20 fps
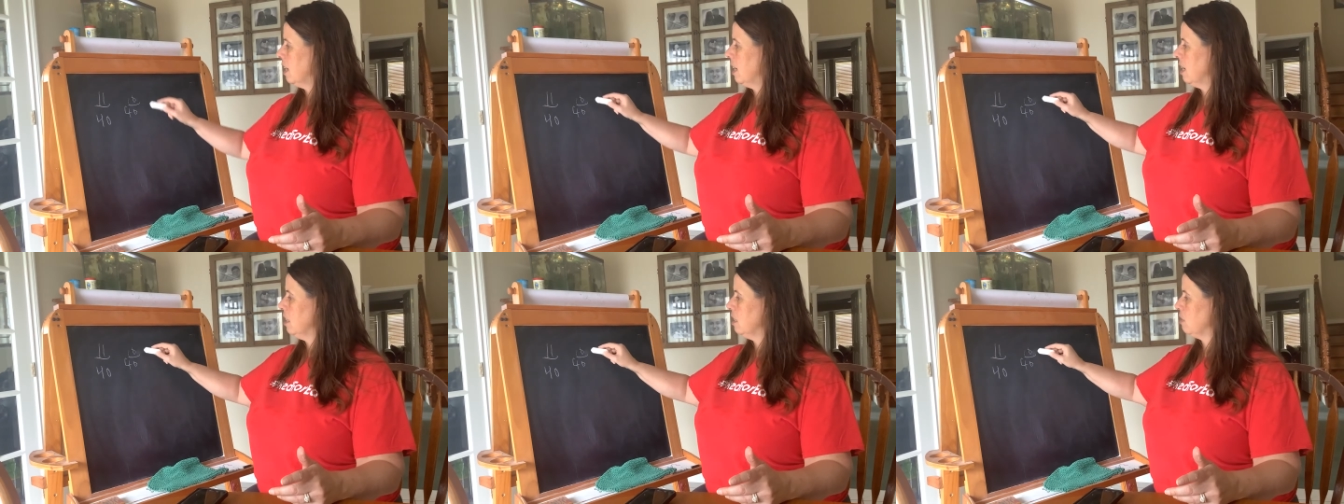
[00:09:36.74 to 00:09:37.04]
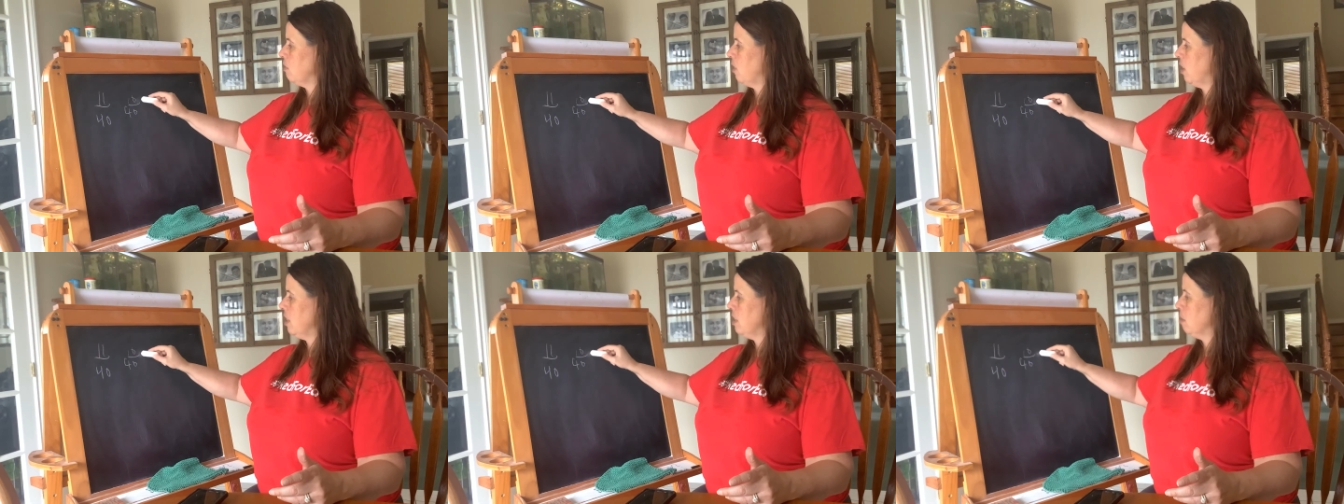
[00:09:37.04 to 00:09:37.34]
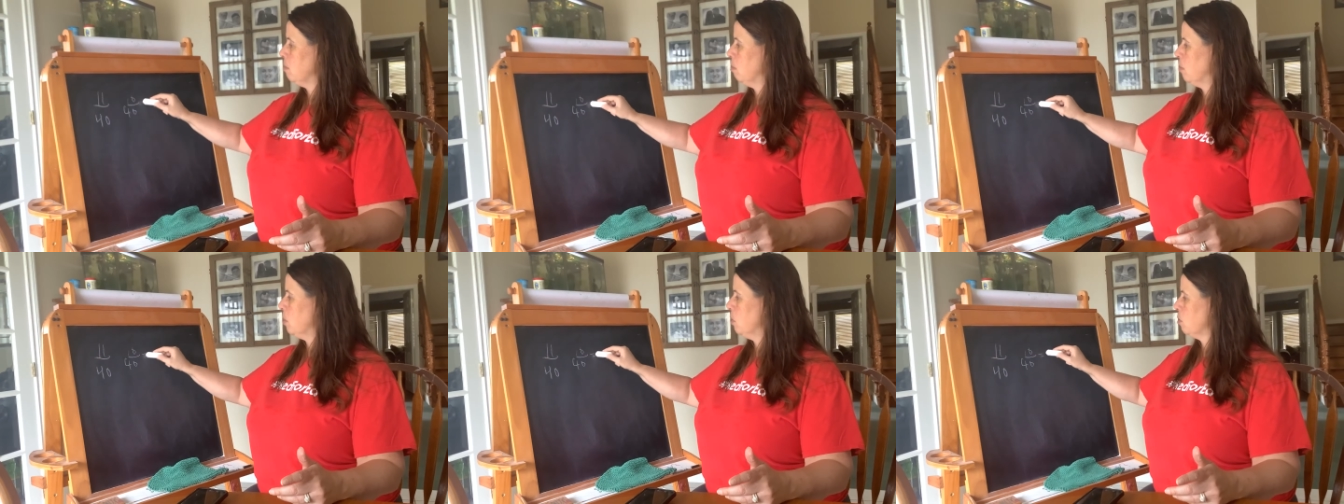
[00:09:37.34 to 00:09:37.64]
Divide
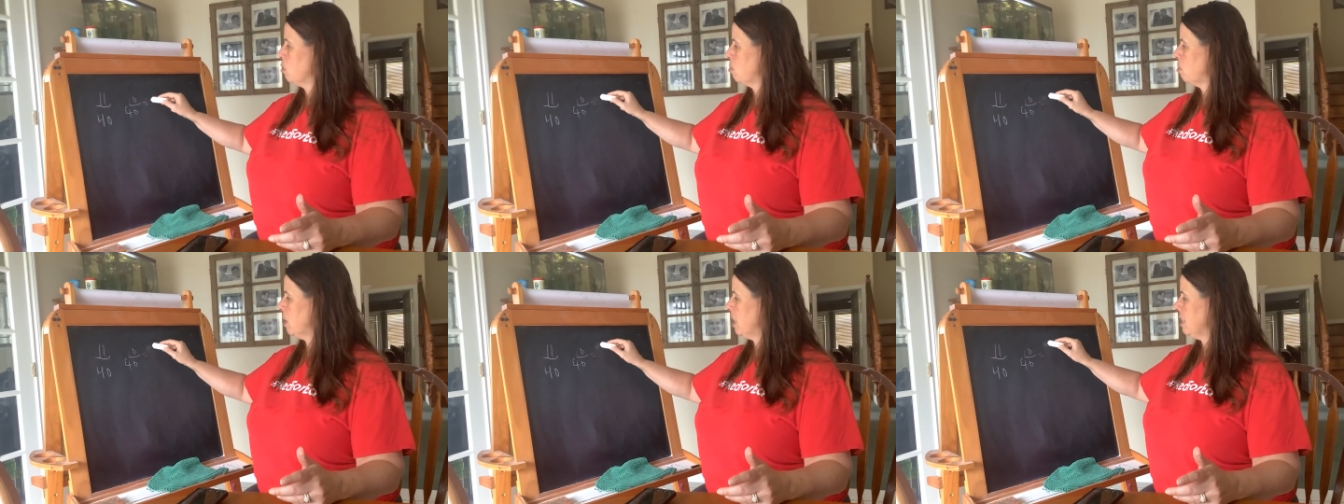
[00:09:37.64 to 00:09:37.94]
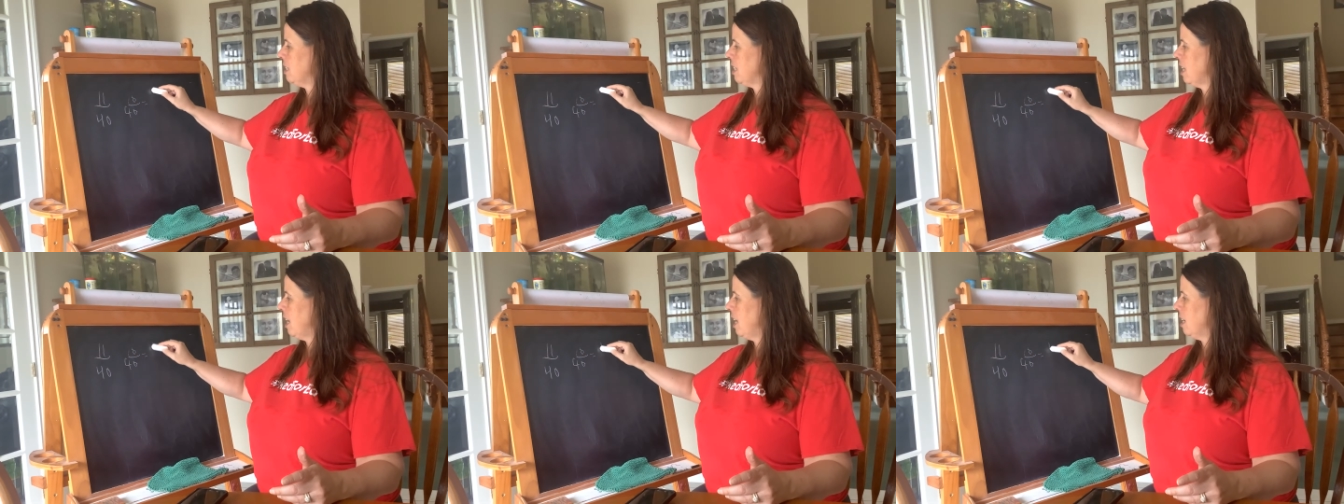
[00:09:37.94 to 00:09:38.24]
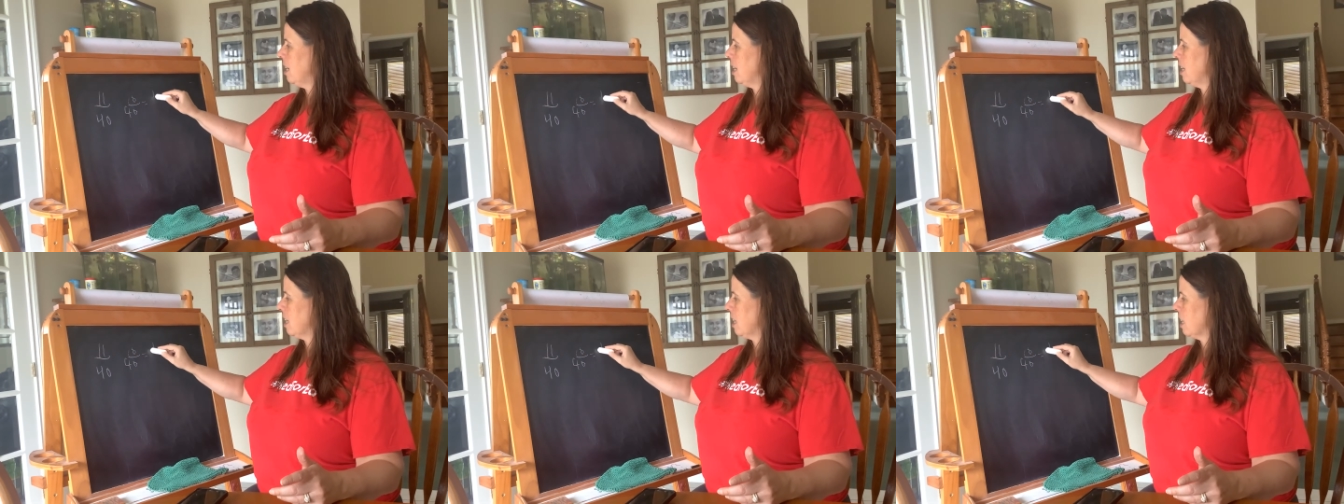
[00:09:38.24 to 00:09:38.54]
them both by 10
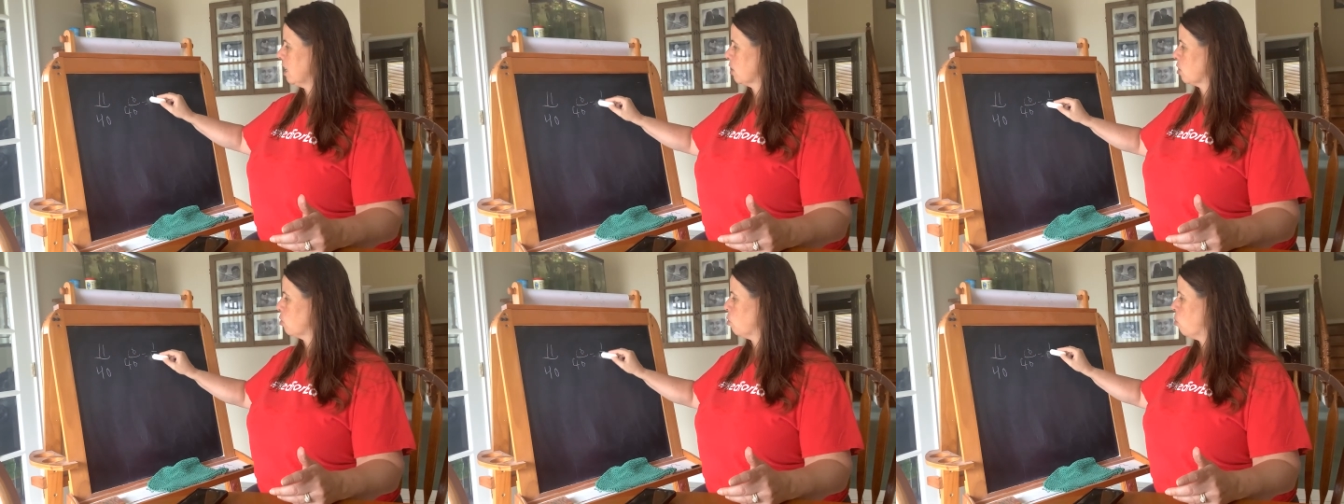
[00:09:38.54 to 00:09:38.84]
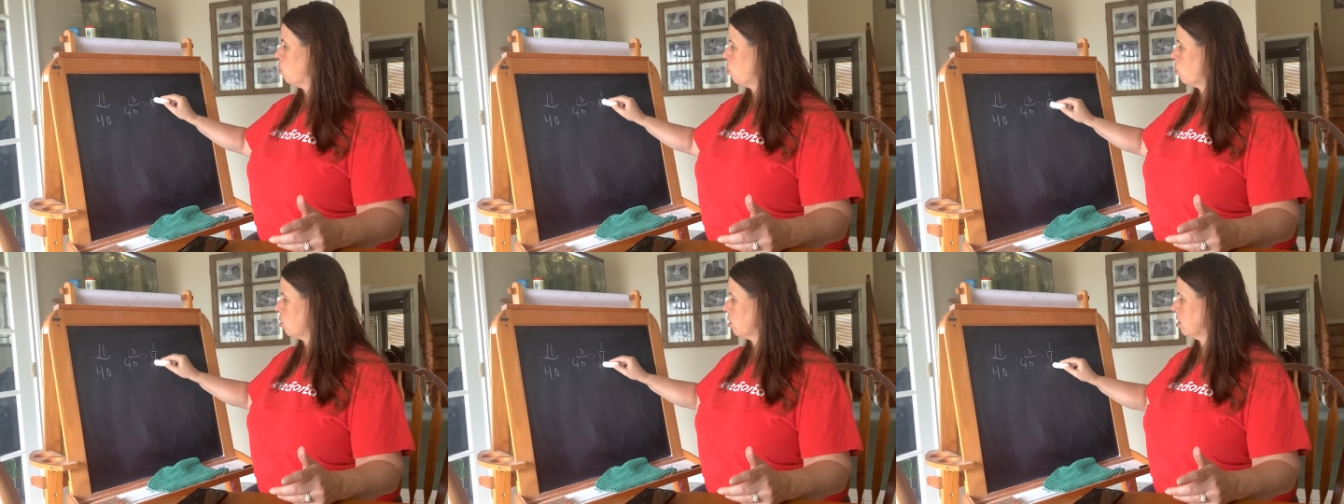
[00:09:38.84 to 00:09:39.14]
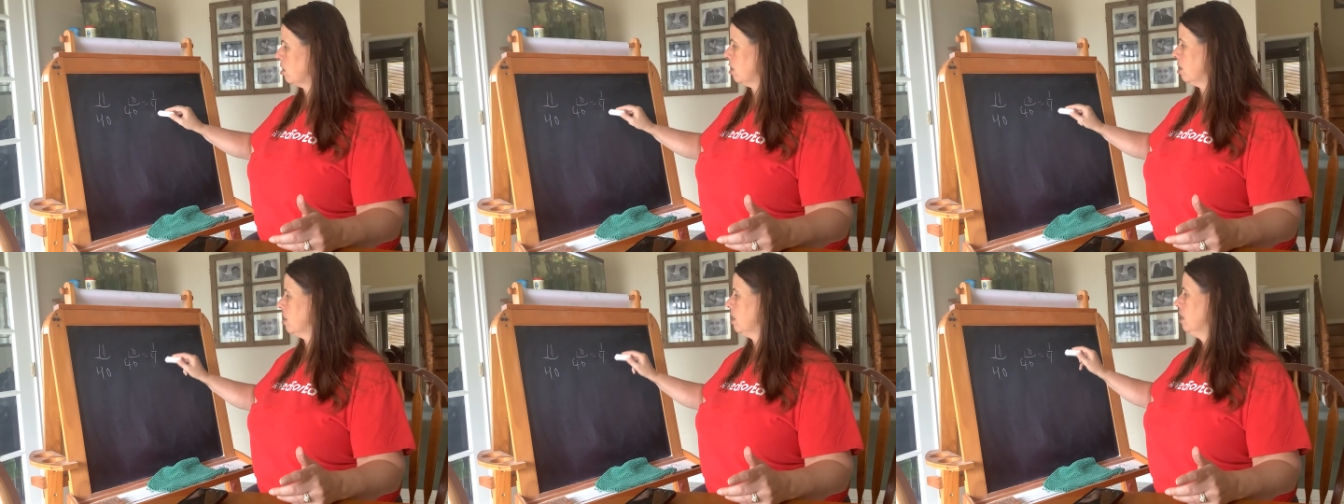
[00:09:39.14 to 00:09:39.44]
and I get a
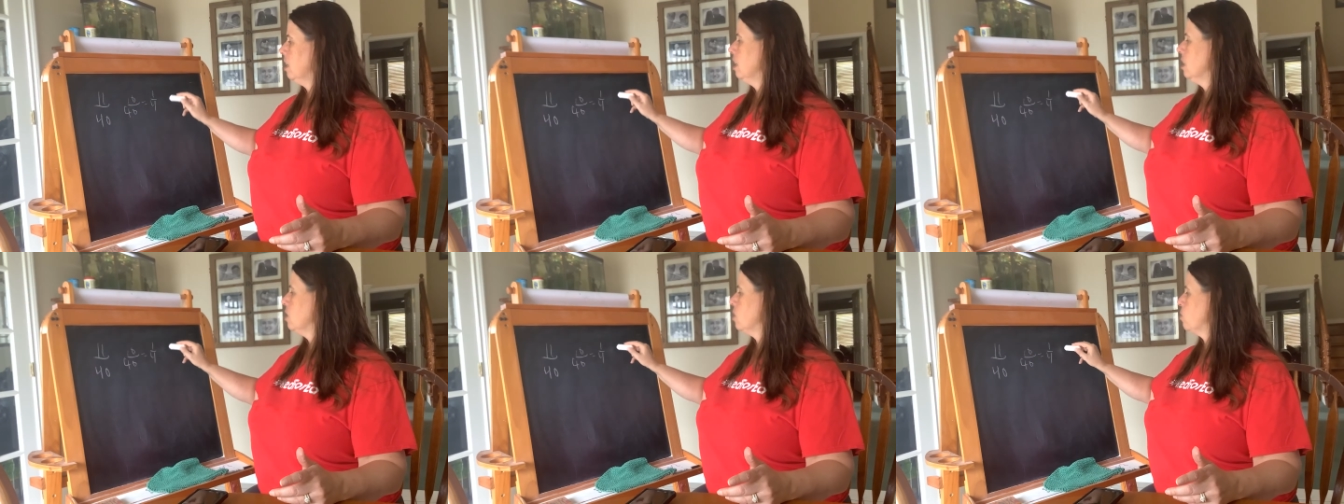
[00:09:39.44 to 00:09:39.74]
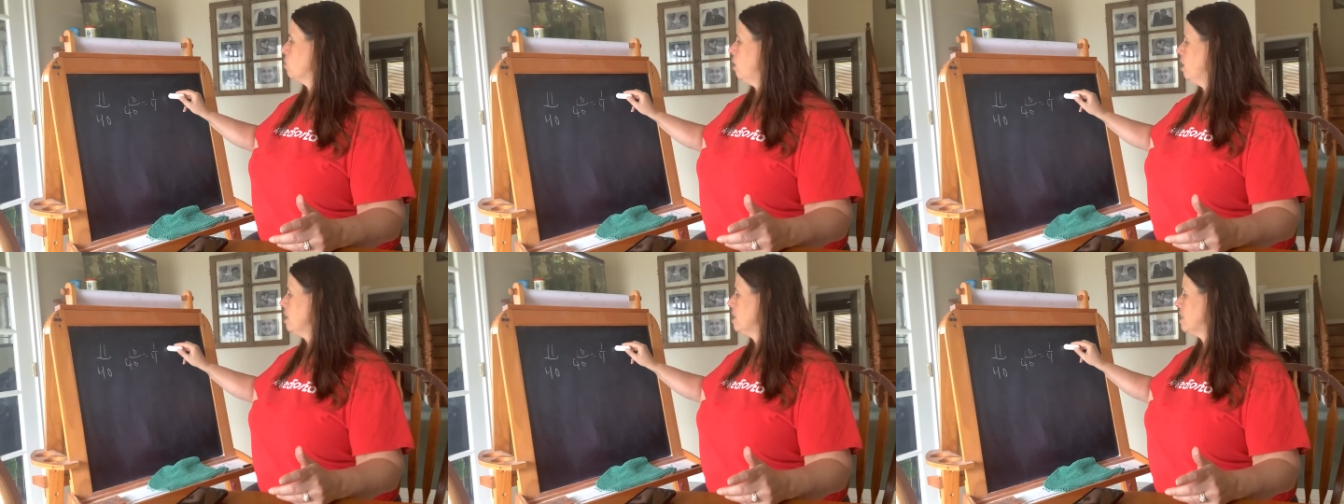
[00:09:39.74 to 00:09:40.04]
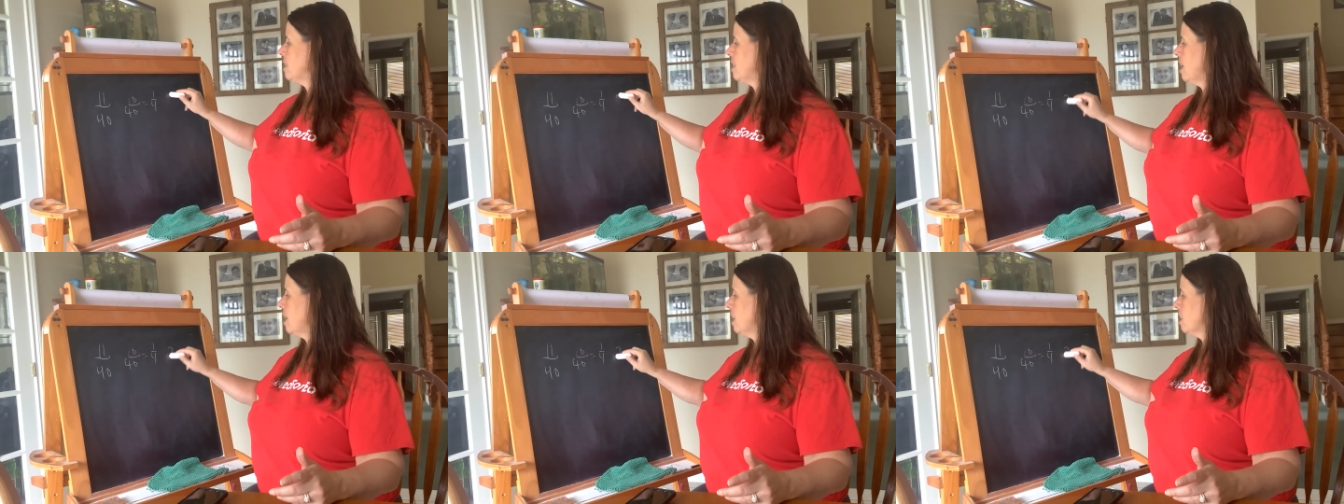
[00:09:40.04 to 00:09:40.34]
quarter. So I'd
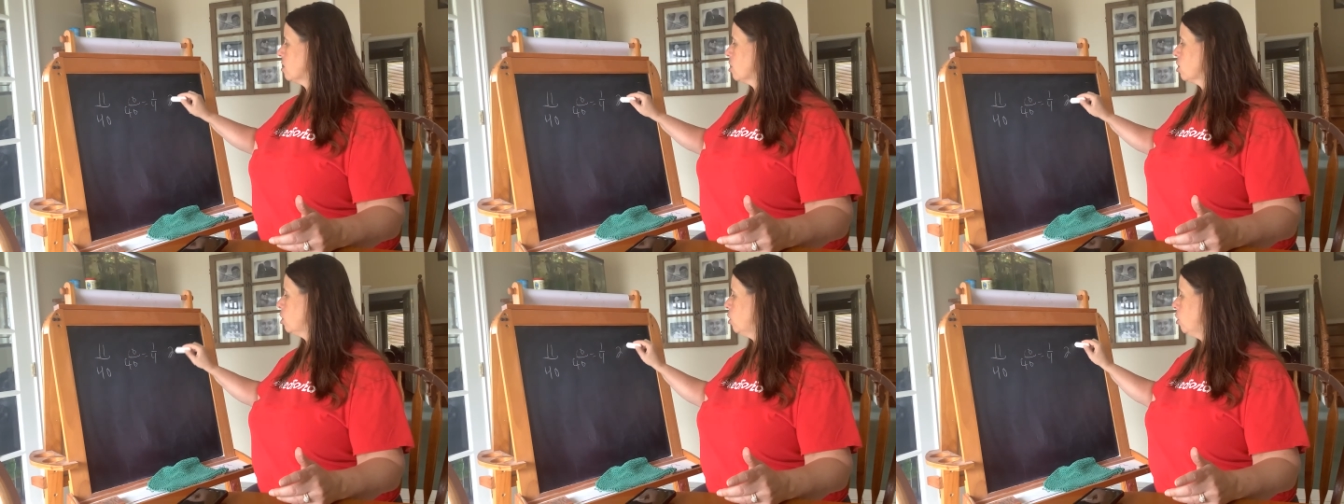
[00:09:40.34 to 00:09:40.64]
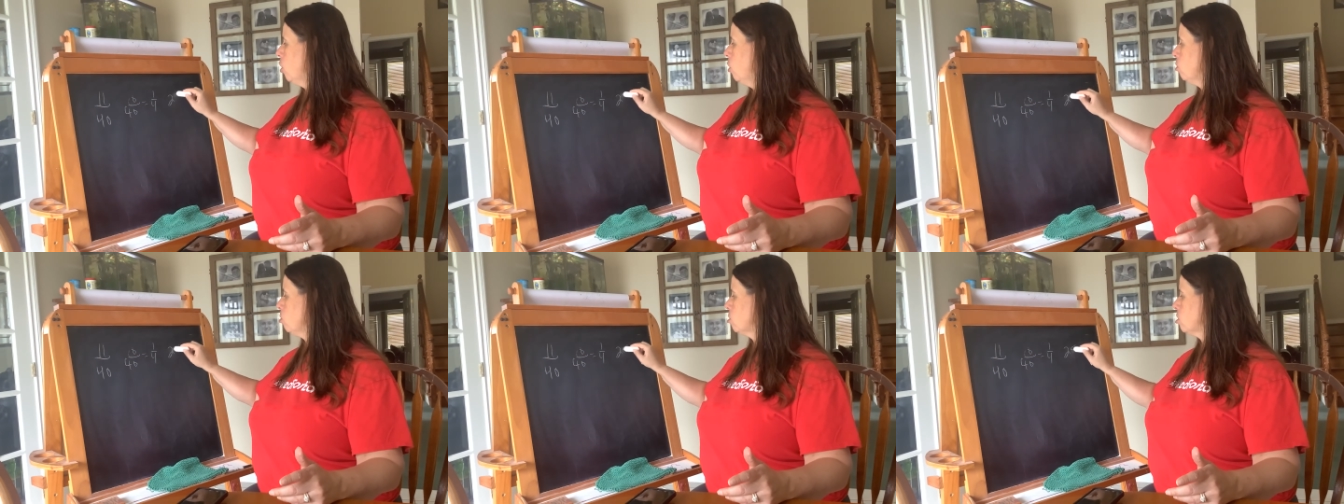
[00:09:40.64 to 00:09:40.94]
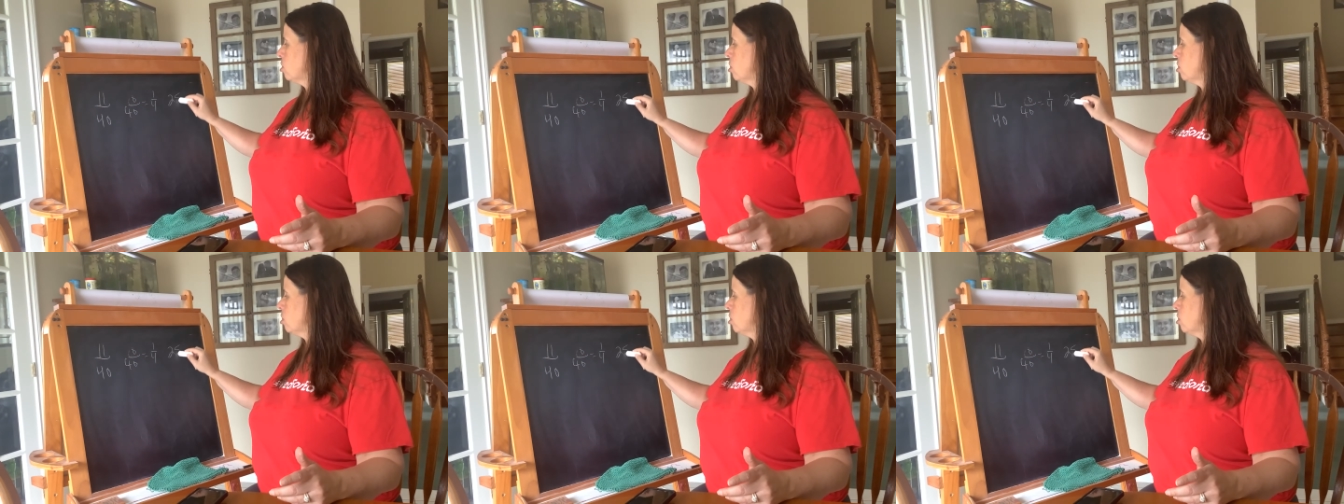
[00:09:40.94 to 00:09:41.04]
say it's close to